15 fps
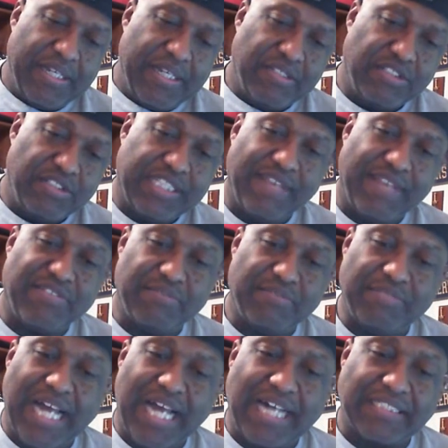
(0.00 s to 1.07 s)
save some
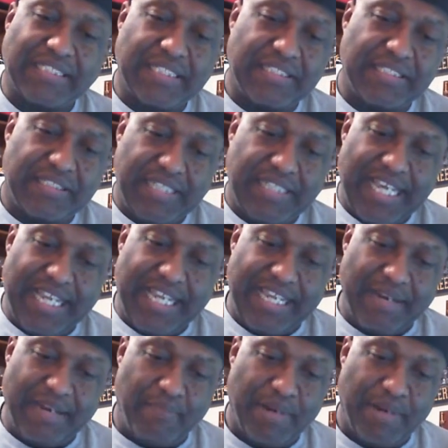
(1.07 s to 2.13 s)
dollars and get
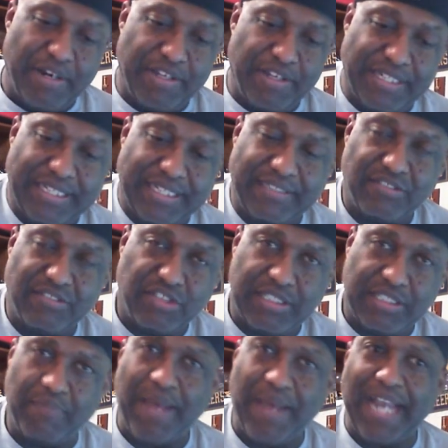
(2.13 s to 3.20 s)
a beer you can
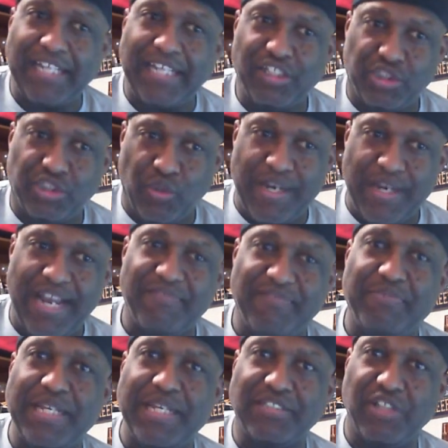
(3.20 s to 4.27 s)
sit back and enjoy and have it
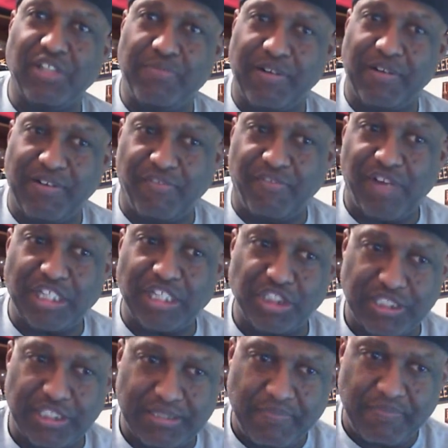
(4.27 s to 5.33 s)
being a little bit
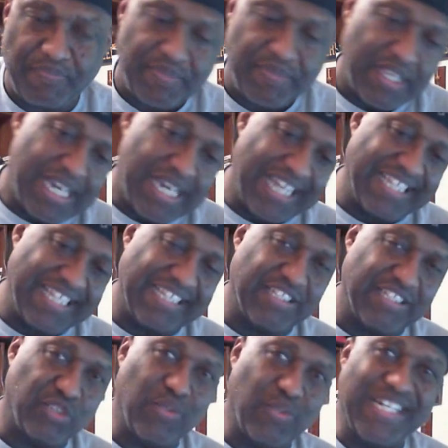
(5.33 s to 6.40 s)
refreshing, I think
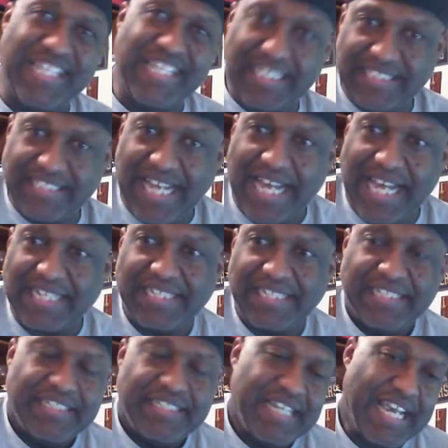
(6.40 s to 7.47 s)
this one does that.
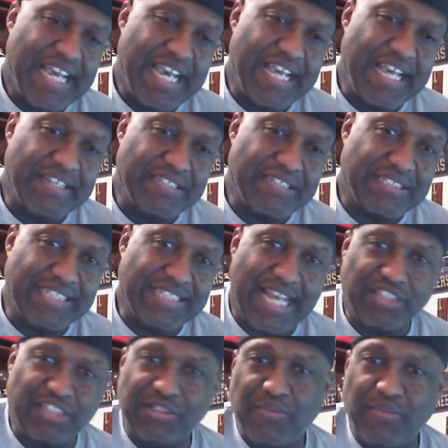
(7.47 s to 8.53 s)
And this is
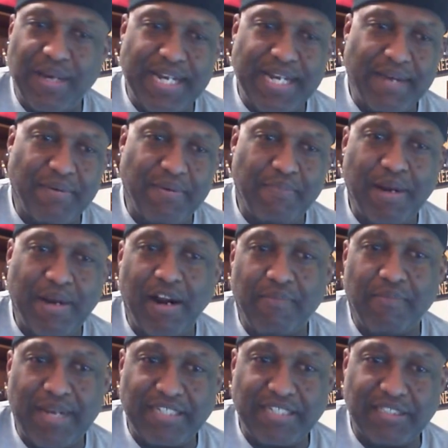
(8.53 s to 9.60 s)
actually one that would pair up
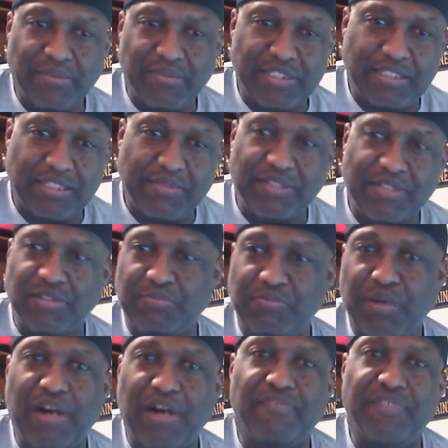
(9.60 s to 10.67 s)
nicely with some of those
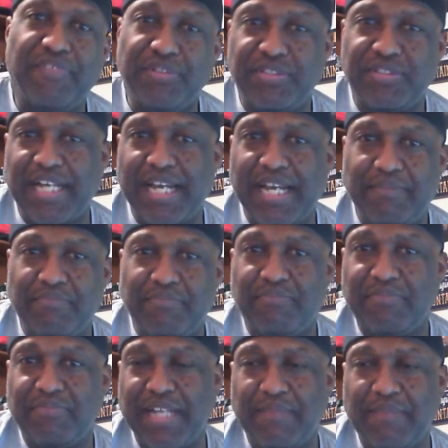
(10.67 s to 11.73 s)
bar food type
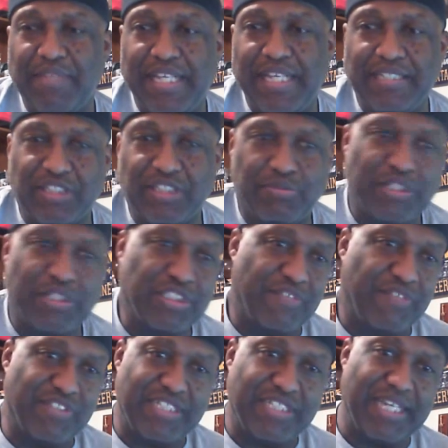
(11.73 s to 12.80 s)
things, especially if
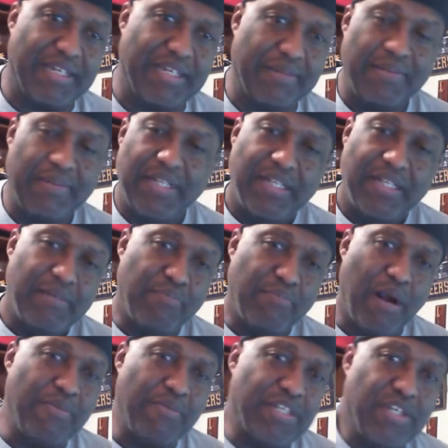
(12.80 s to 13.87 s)
it's like a
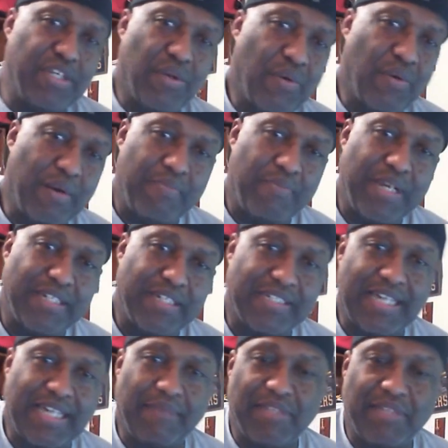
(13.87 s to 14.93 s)
barbecue or a picnic
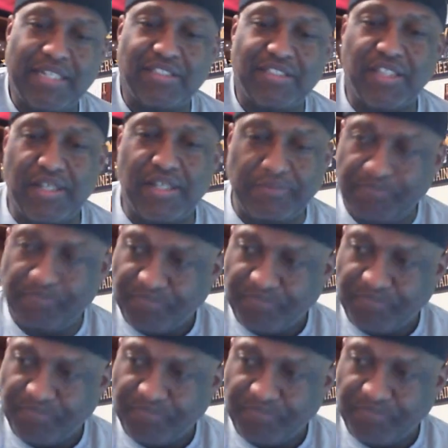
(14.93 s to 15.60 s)
type thing. So